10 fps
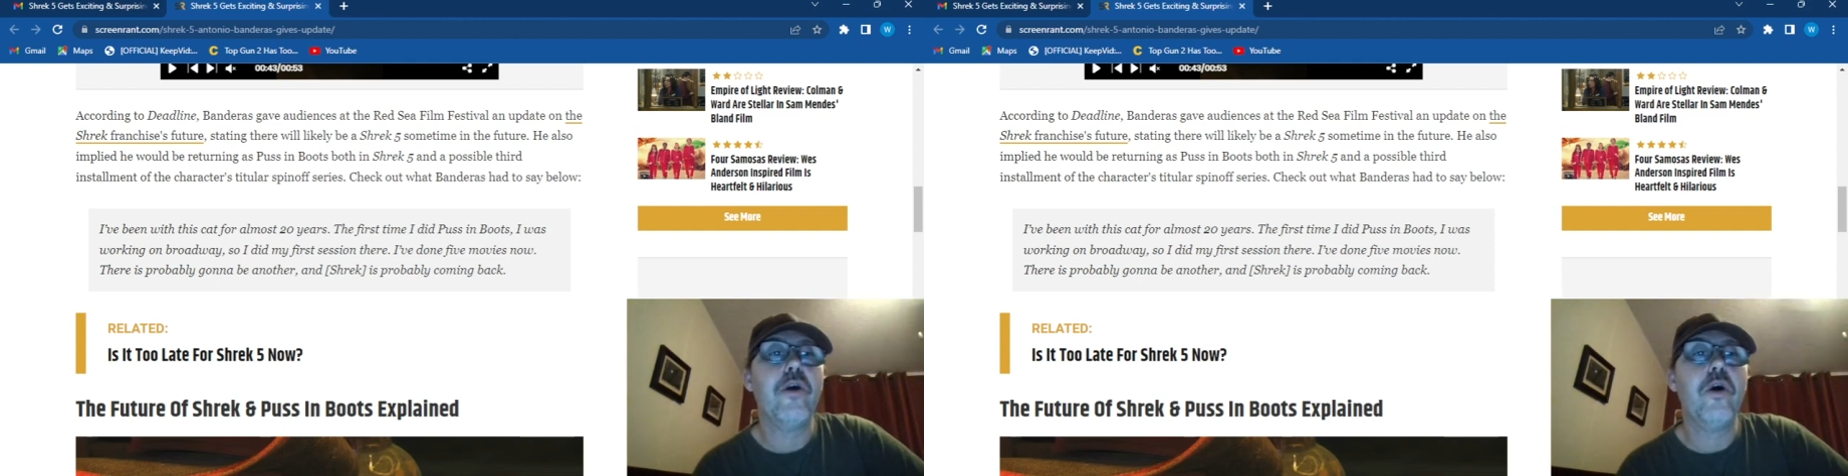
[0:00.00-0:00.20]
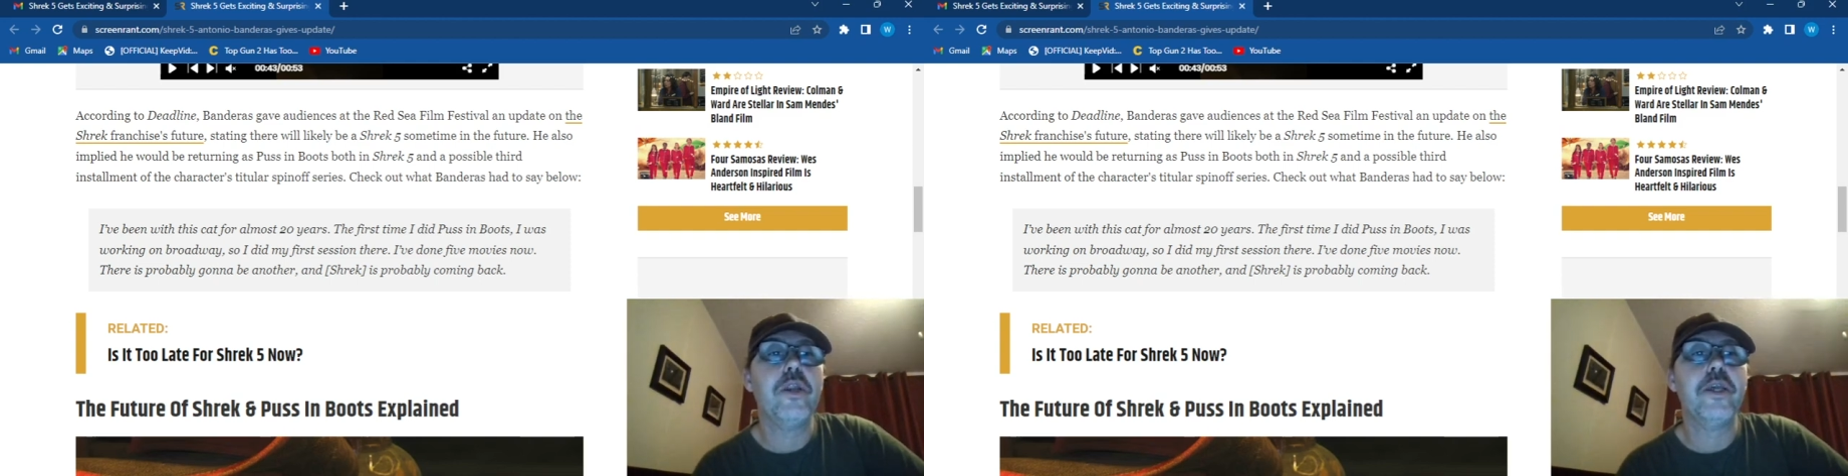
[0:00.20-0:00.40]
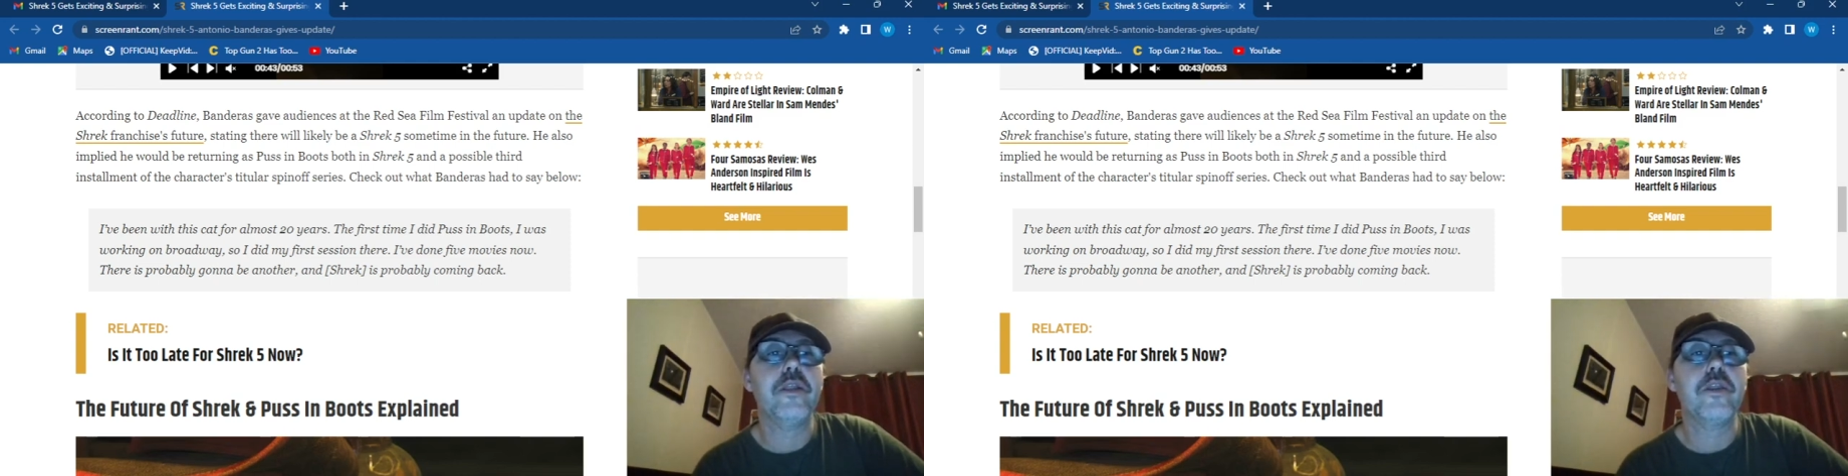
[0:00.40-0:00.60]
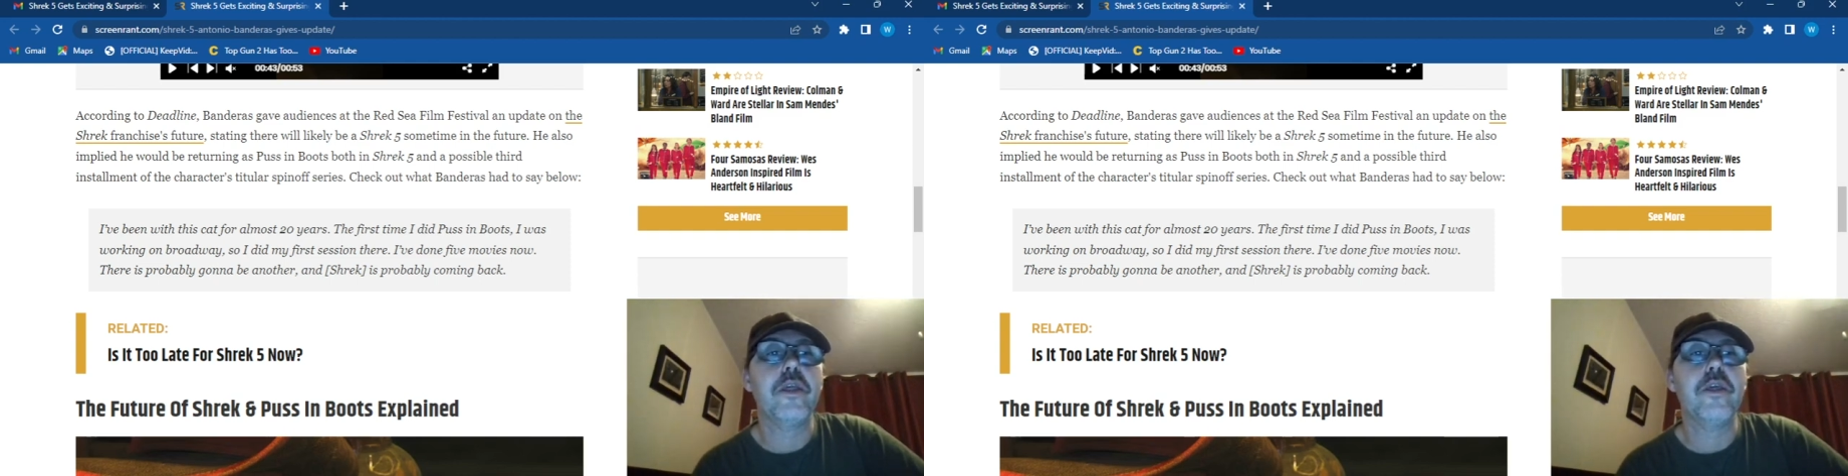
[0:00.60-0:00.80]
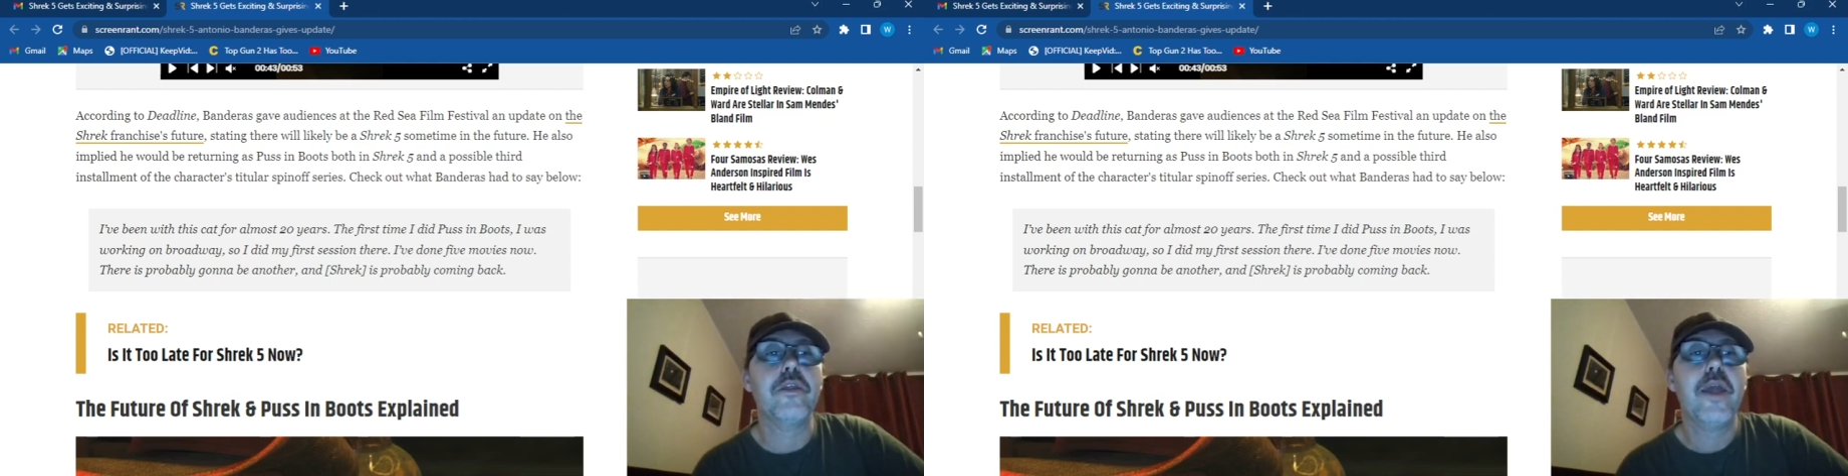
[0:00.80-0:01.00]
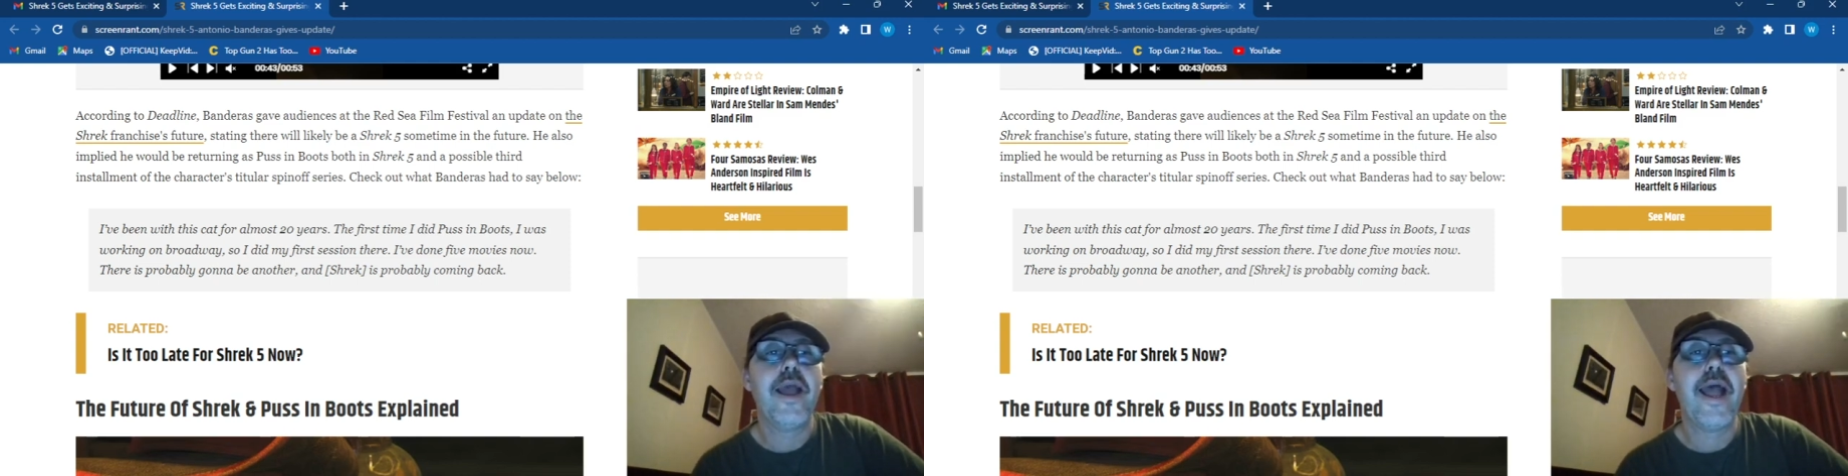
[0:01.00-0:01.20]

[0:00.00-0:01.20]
audiences